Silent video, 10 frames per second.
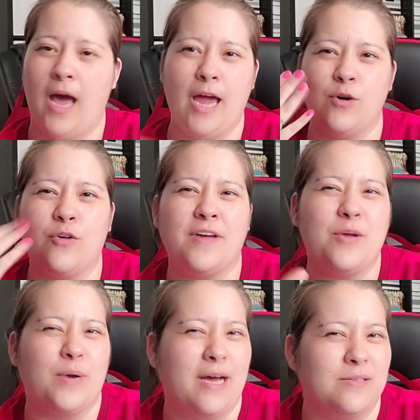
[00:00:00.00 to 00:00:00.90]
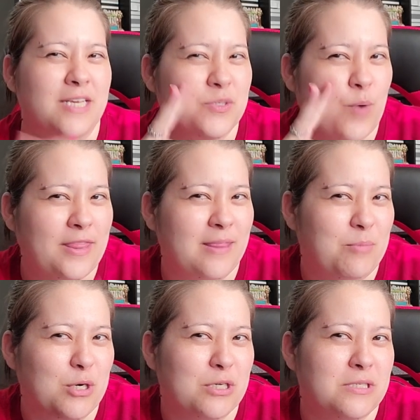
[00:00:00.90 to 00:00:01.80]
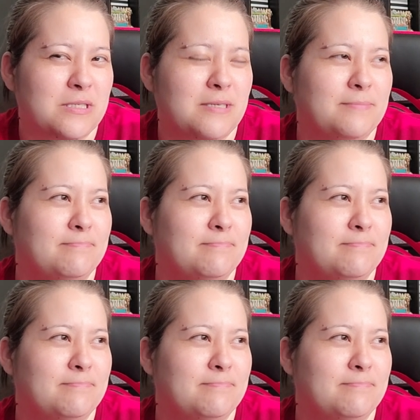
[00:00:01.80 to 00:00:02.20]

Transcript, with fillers: I don't know if anyone else has read the books.